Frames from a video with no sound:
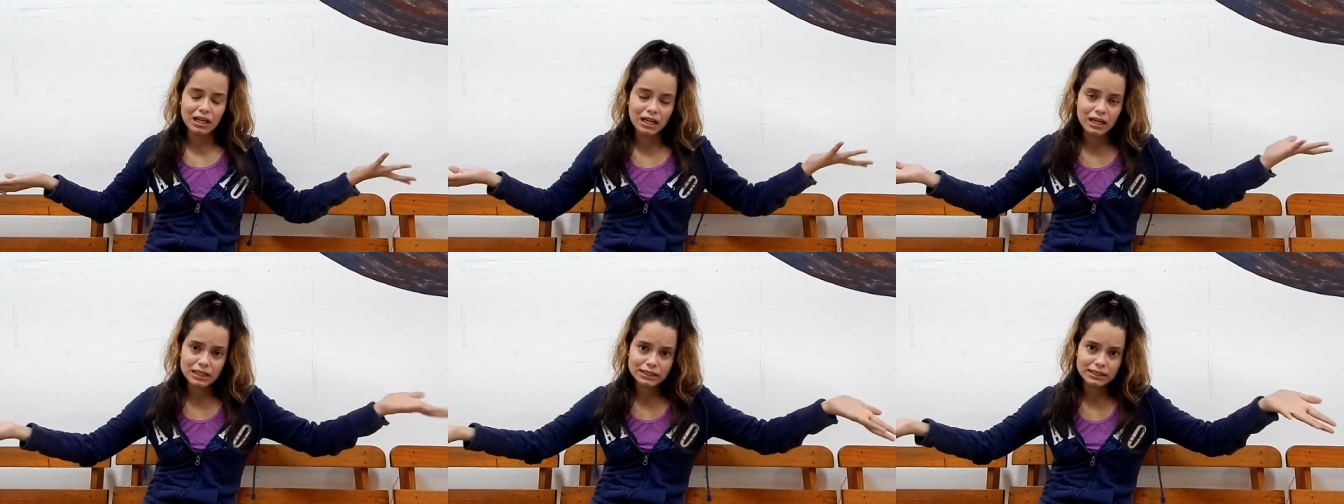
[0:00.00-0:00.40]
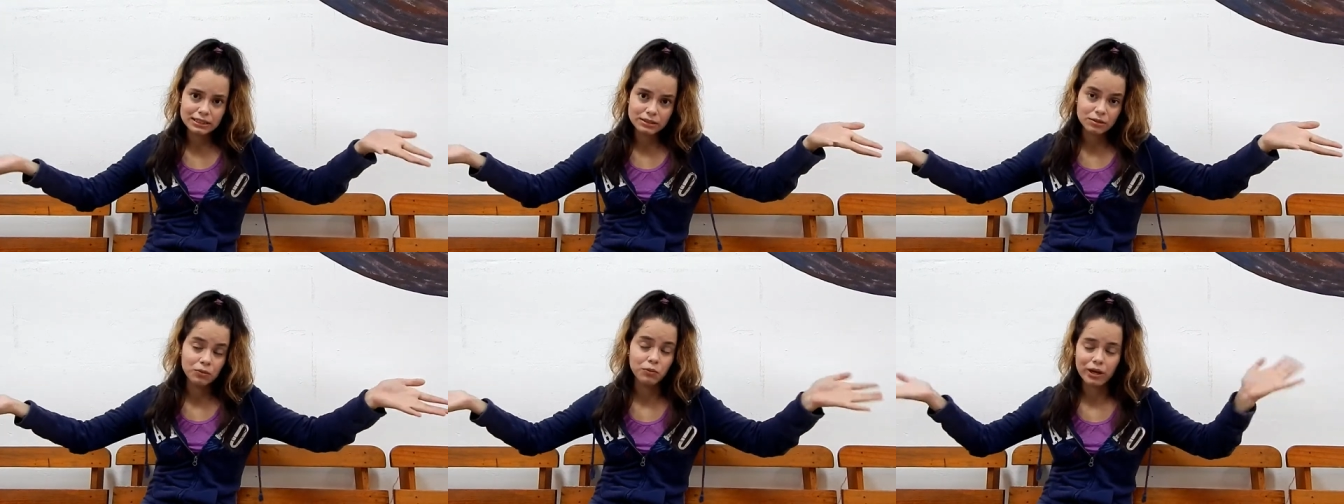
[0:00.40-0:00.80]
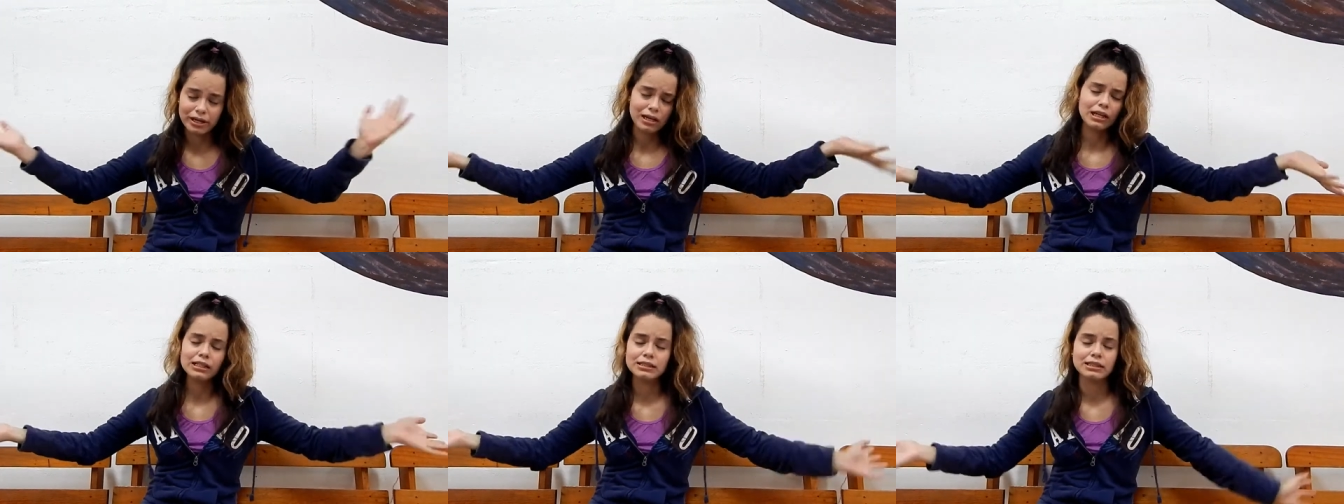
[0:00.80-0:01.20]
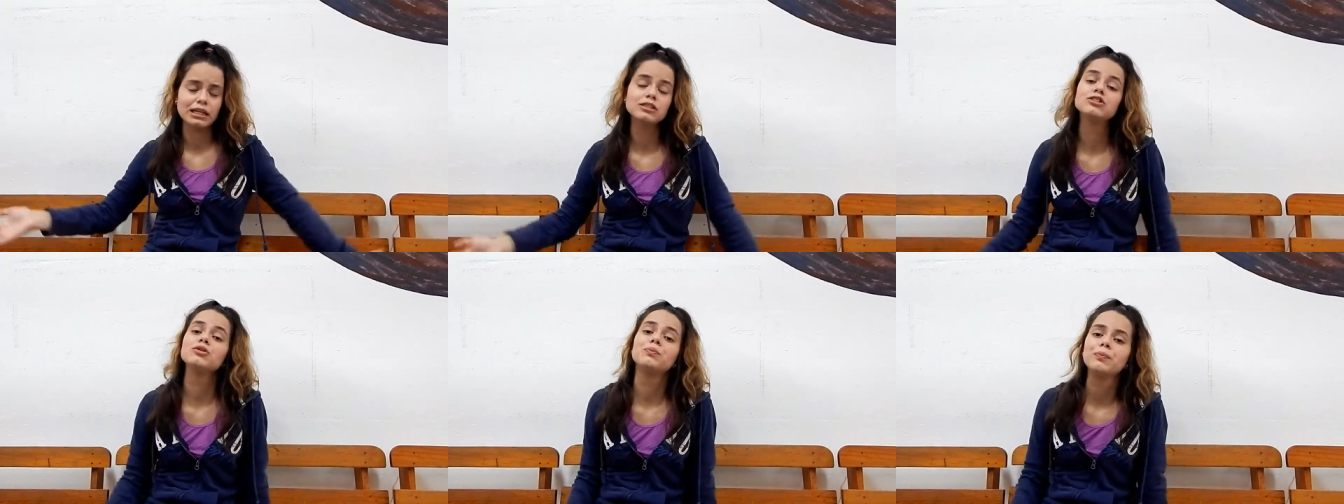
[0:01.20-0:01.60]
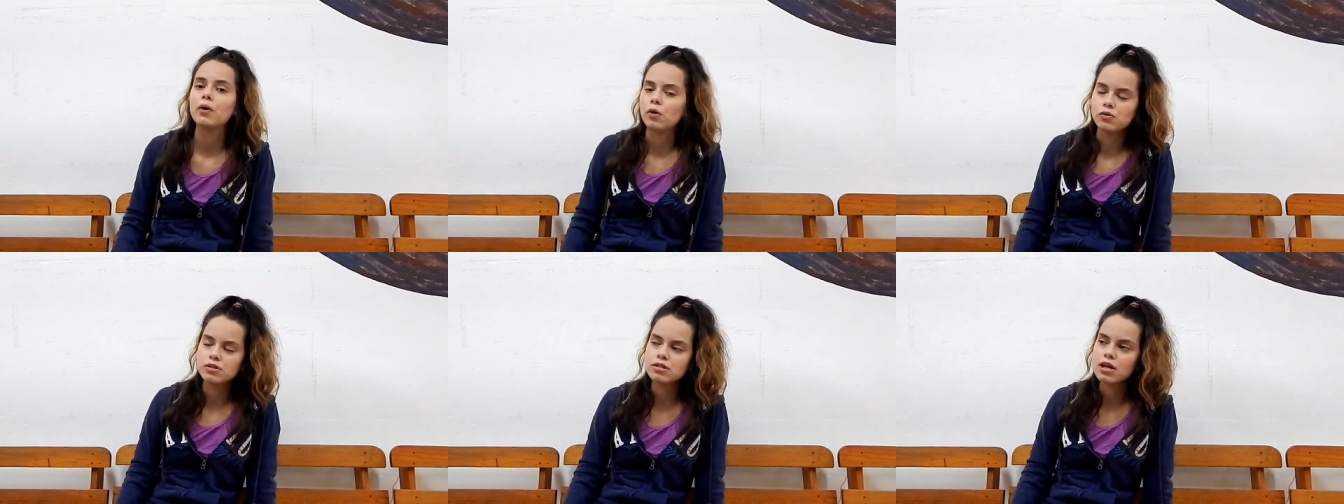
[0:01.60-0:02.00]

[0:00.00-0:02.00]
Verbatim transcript: it's what it is, I suppose.